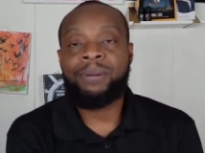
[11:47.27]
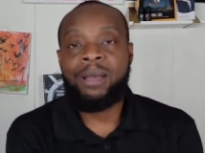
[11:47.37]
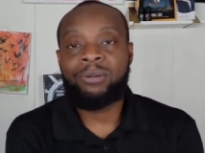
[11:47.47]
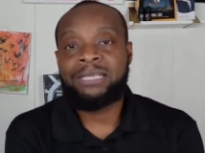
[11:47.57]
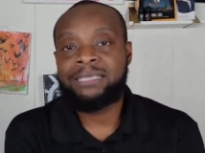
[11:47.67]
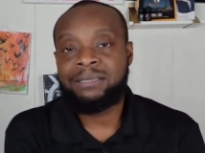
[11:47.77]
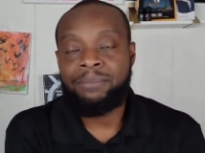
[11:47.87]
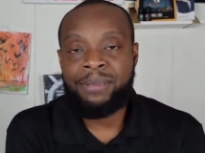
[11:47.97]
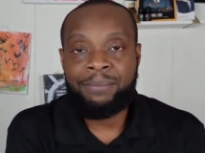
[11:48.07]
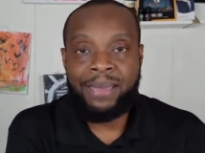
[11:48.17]
your power needs
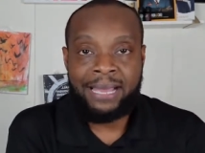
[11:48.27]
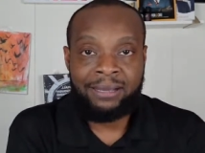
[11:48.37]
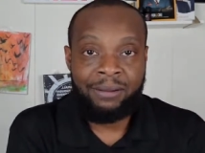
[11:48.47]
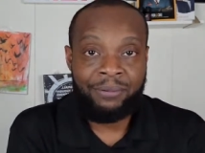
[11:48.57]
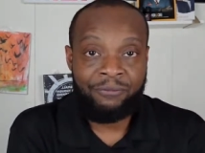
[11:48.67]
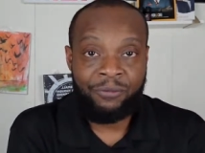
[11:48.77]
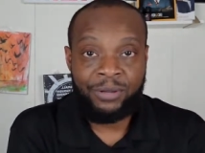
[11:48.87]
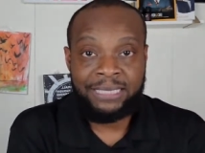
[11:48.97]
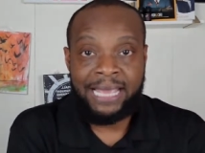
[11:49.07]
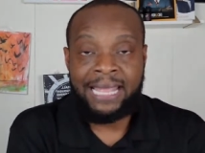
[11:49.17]
to be back up in
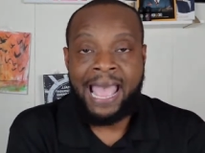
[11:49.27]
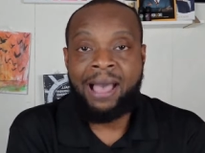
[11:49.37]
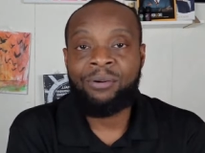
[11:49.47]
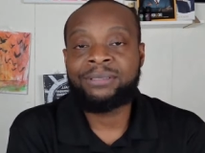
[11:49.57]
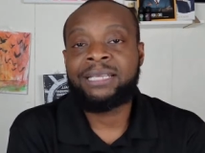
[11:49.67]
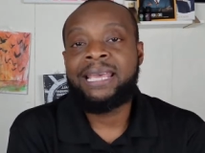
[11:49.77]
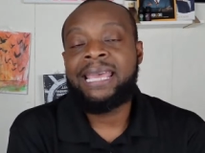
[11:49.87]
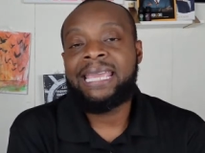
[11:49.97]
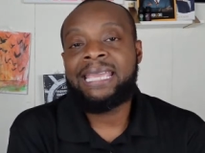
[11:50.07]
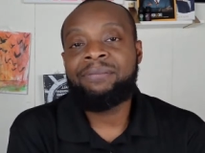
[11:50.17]
48 hours.
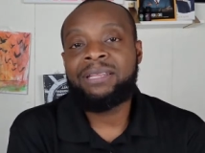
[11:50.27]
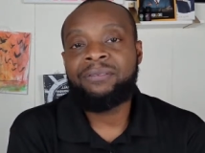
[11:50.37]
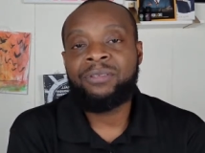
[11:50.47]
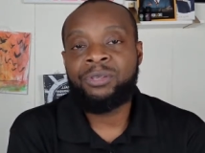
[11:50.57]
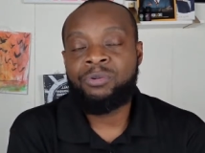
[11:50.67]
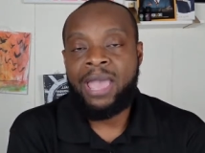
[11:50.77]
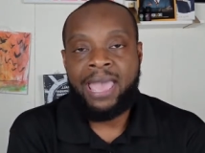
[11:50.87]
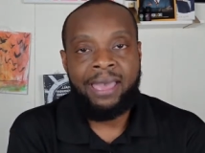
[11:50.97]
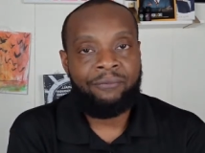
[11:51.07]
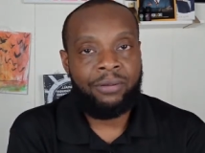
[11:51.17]
Even if you
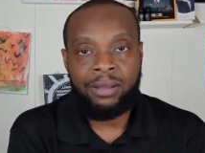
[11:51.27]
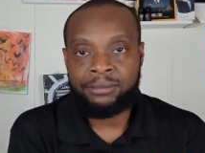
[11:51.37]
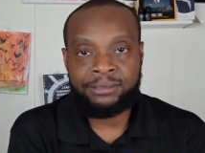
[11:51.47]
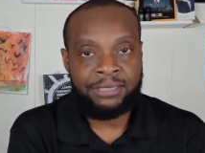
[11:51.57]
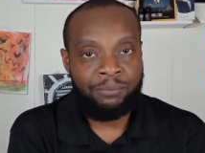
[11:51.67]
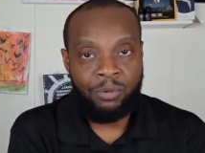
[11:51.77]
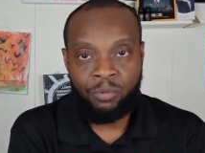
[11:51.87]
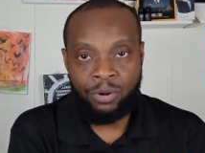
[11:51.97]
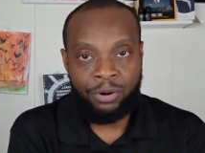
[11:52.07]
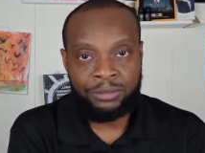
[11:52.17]
have a
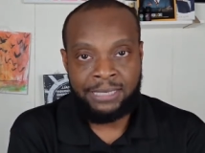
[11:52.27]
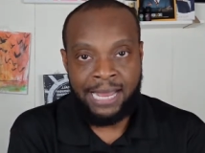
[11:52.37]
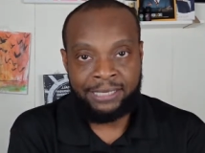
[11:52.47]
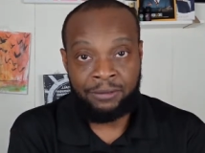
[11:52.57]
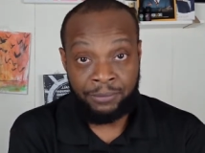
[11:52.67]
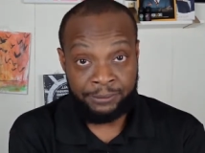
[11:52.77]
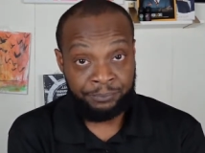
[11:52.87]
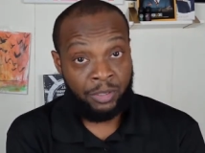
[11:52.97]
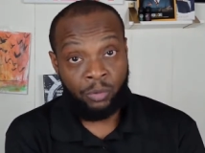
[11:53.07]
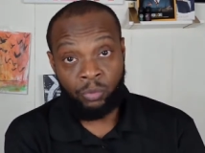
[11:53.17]
simple Word
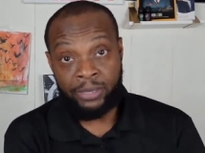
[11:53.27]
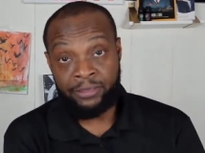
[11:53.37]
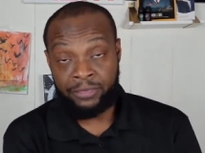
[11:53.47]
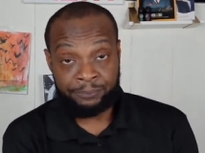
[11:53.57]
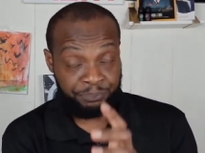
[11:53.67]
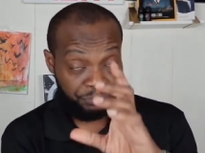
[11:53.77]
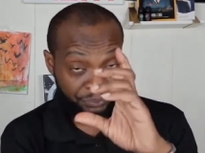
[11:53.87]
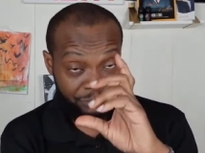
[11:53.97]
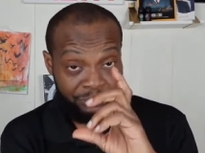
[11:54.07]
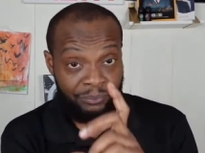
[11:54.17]
document with
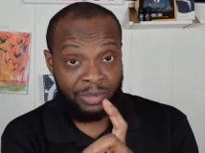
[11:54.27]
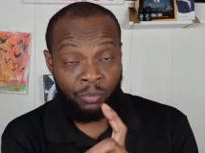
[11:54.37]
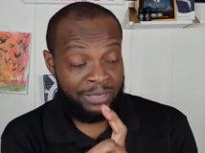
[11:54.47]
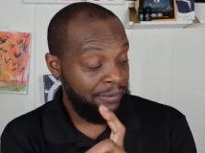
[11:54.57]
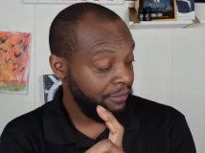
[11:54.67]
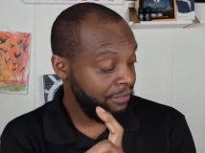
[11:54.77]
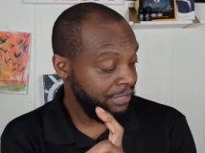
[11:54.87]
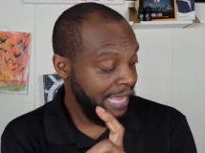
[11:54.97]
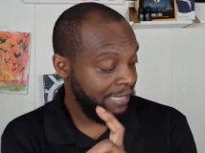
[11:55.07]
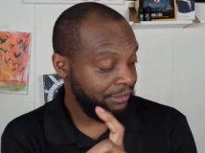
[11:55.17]
whatever
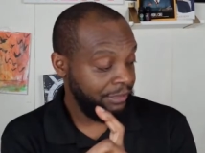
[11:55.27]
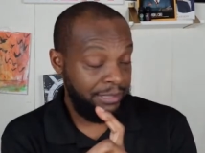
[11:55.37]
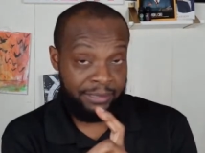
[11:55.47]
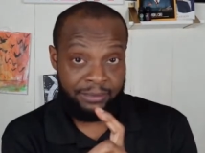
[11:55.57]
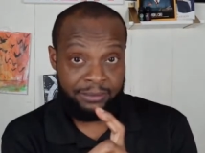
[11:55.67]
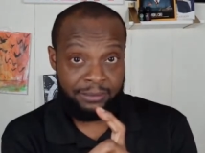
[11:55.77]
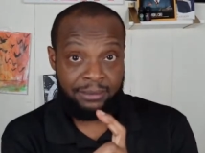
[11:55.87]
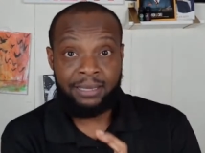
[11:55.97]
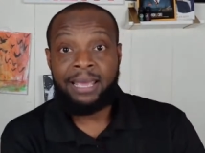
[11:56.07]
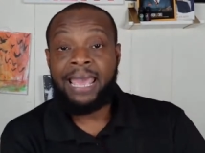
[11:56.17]
the challenge
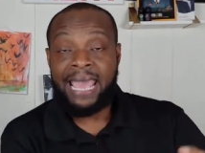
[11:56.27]
is,